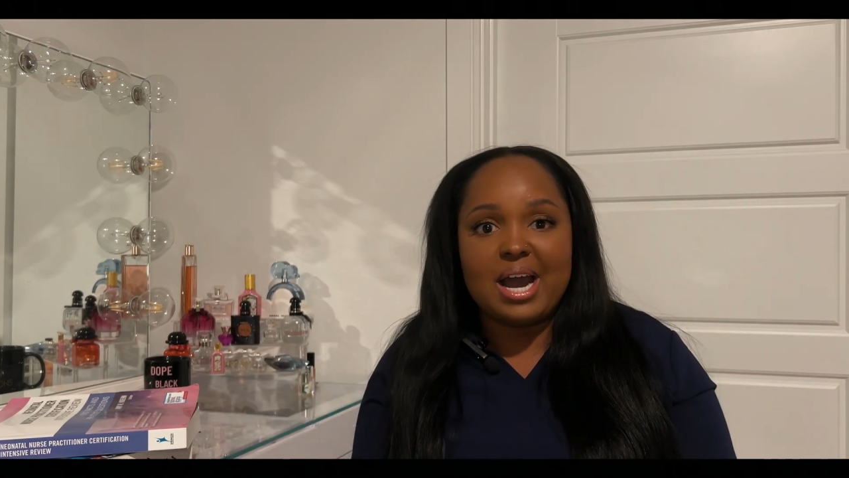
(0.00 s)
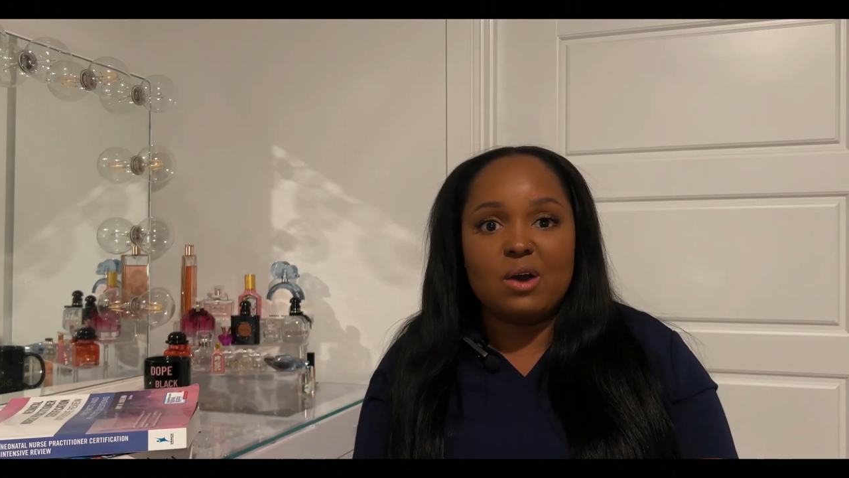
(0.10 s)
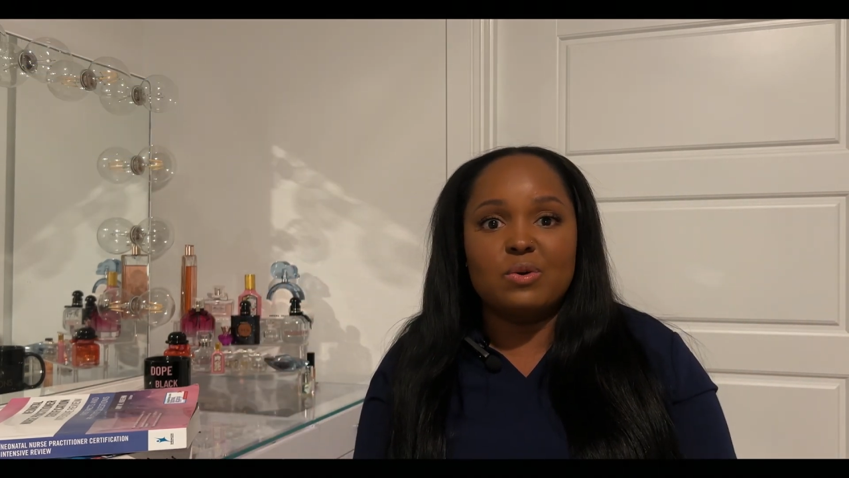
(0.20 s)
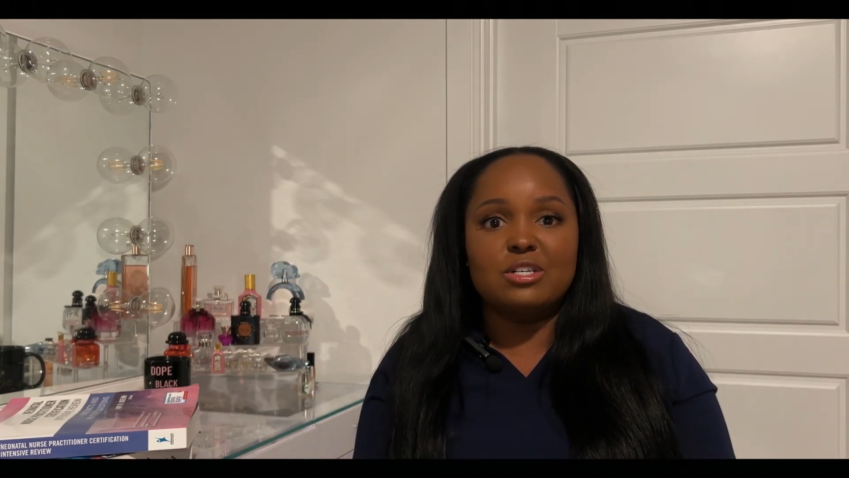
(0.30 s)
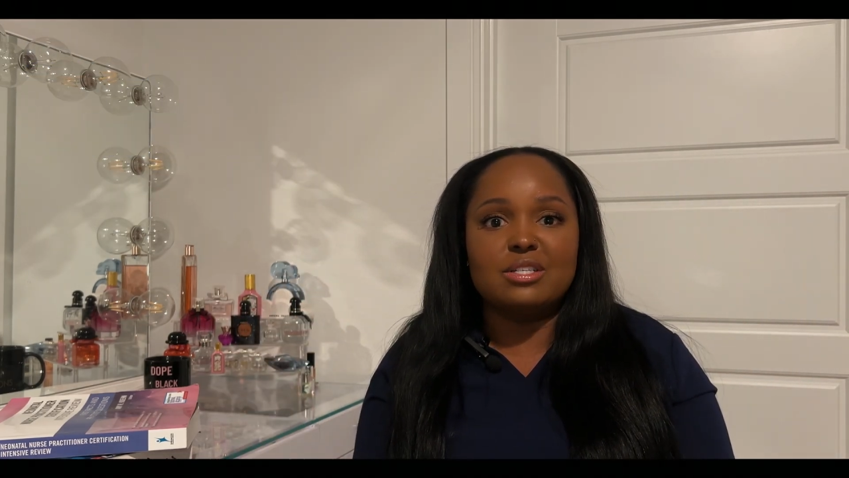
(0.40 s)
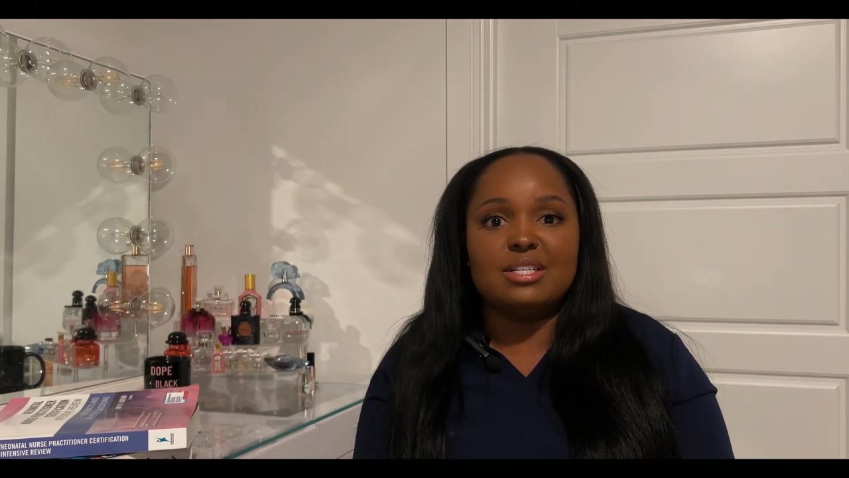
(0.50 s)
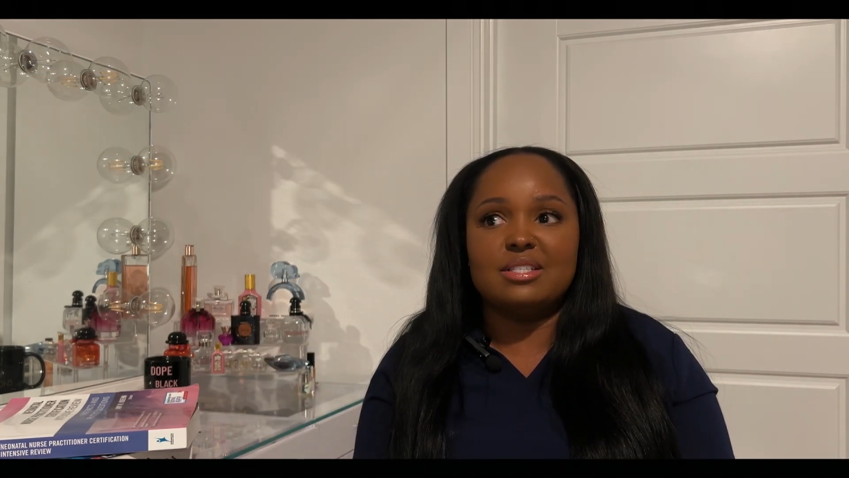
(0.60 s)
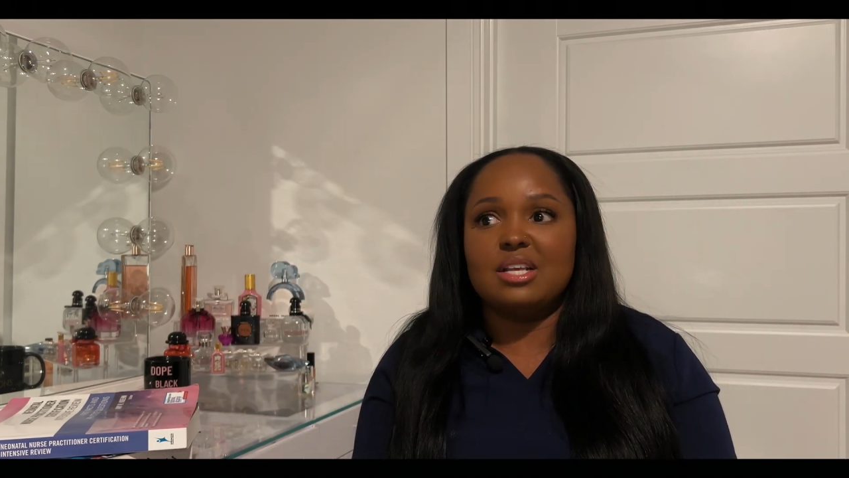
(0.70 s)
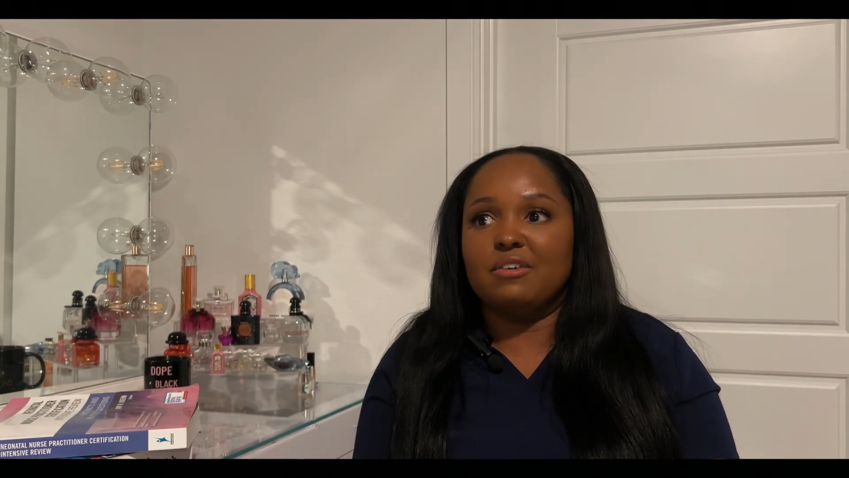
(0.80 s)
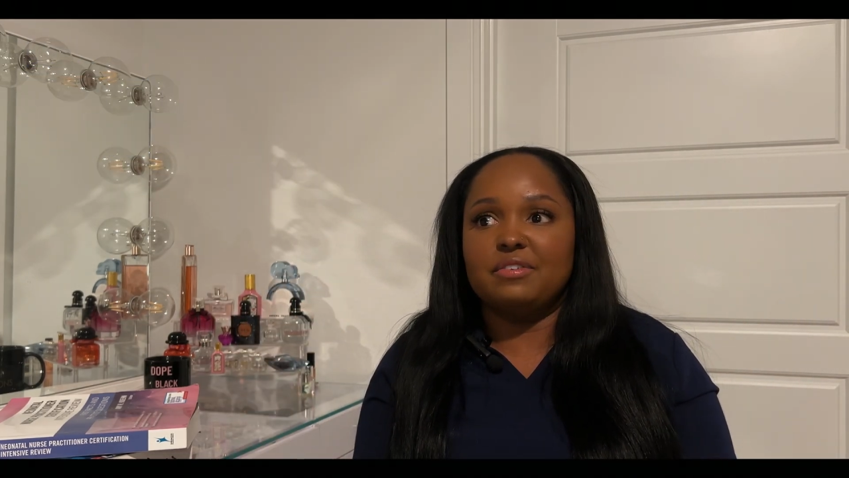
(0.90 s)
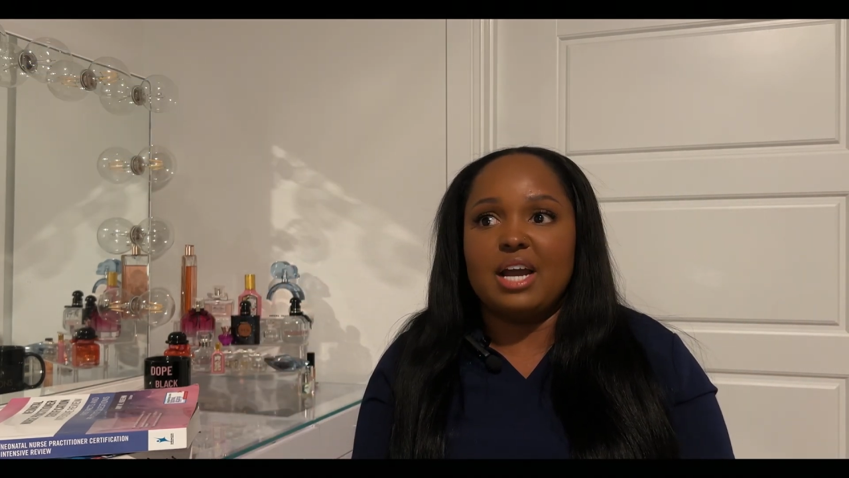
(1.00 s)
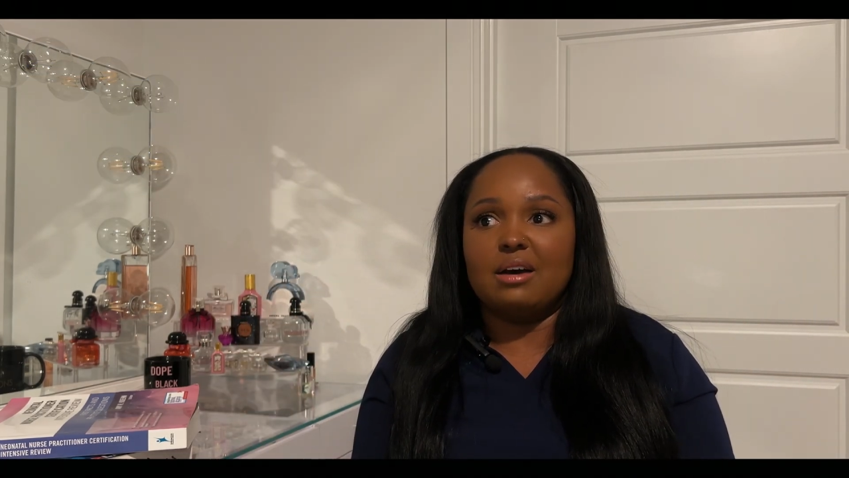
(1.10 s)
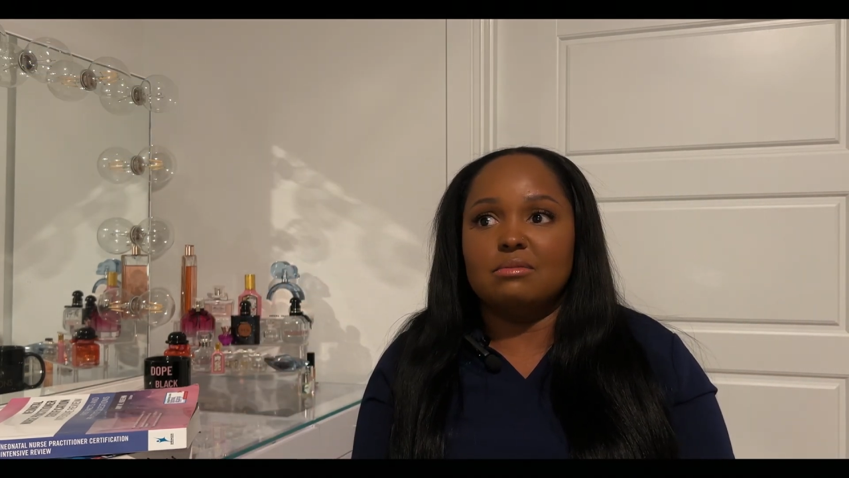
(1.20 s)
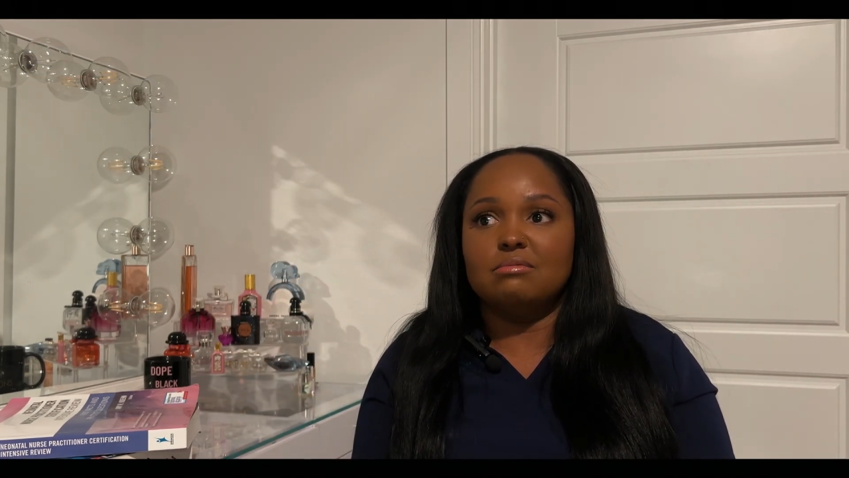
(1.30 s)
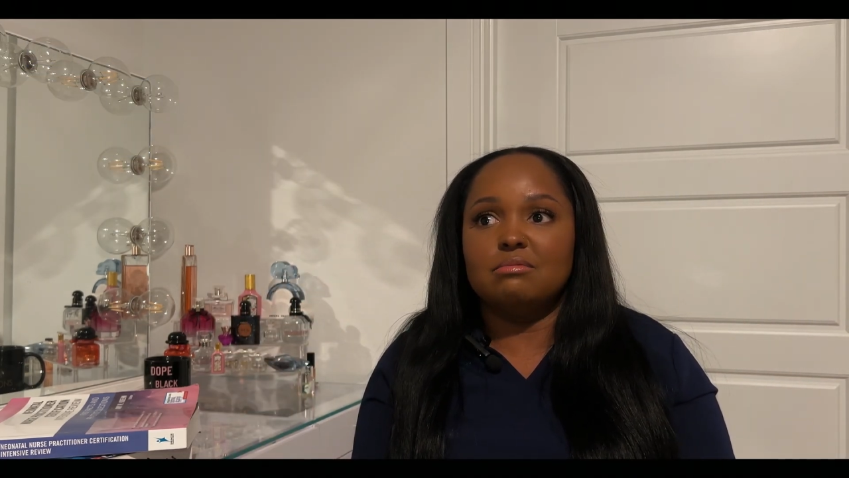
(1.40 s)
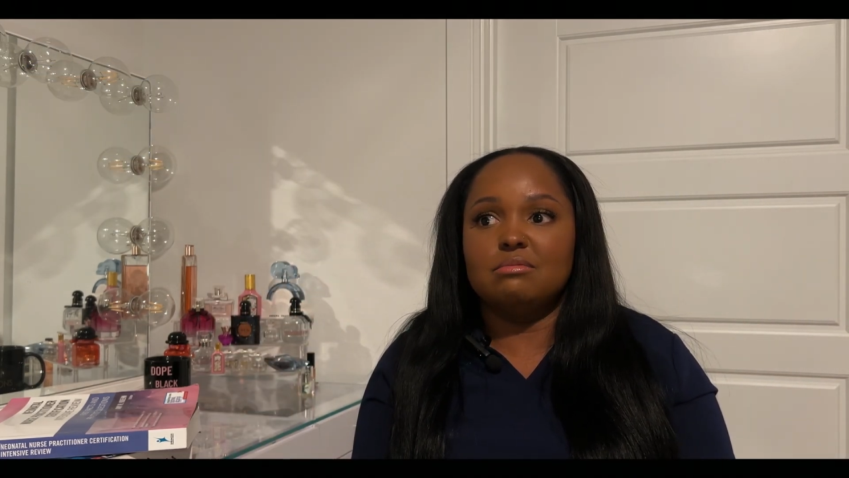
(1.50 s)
hours in self-doubt.